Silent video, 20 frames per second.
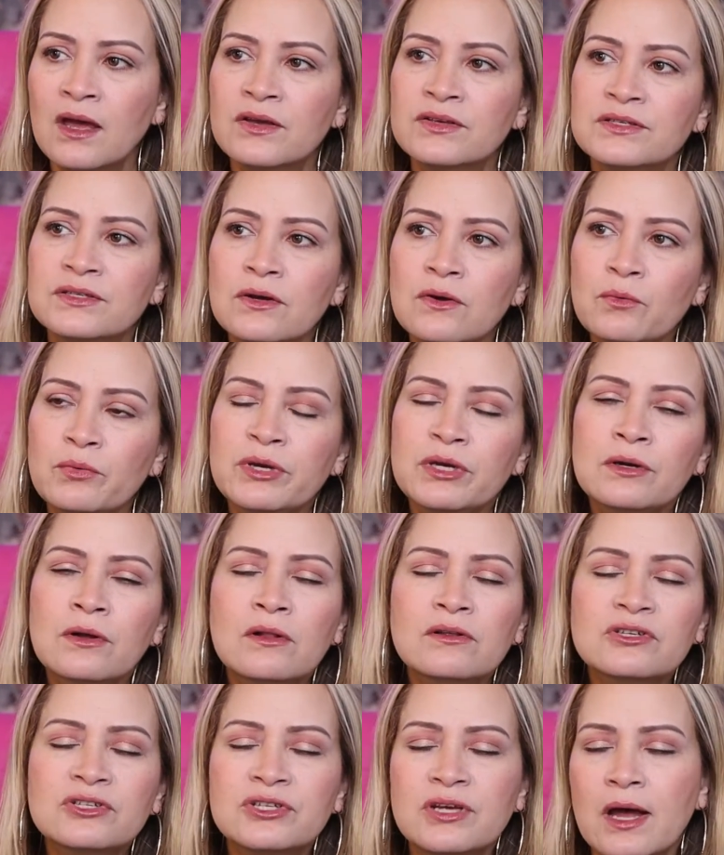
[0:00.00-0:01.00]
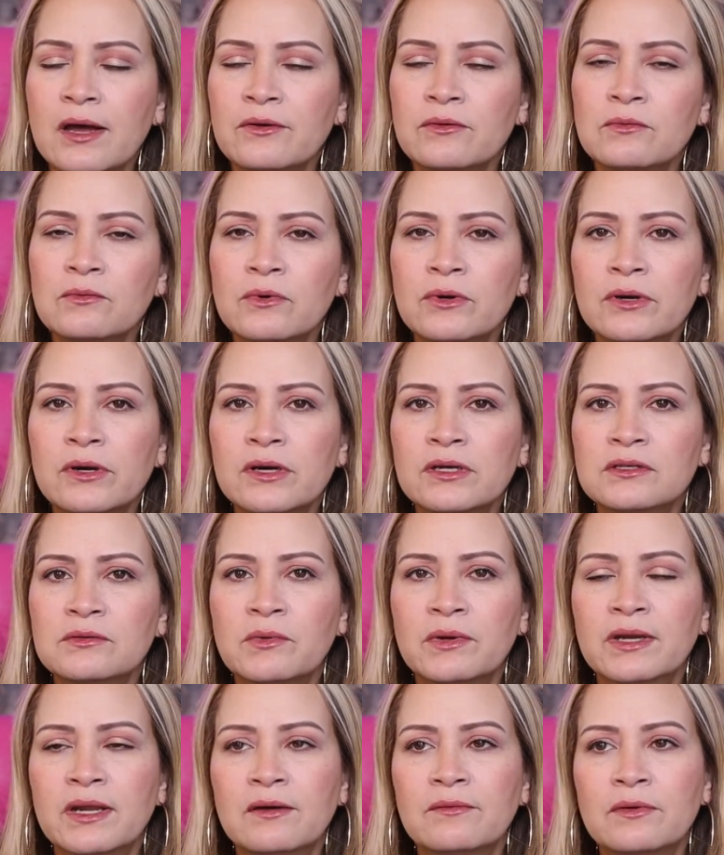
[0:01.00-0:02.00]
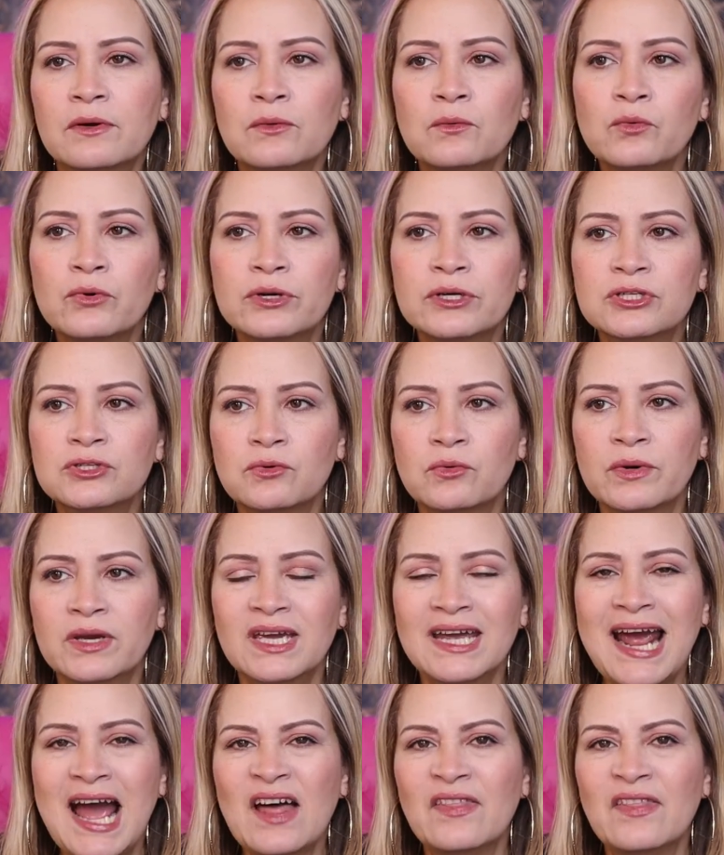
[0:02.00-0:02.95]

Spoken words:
So we call shadow works whenever we're doing